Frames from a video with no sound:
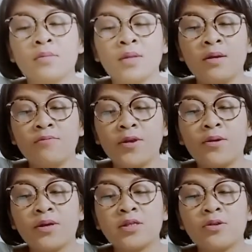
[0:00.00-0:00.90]
Virgo is
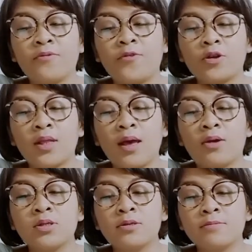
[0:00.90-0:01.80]
in your fourth
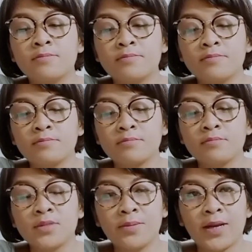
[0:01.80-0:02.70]
house,
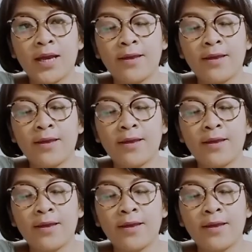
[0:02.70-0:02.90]
Gemini.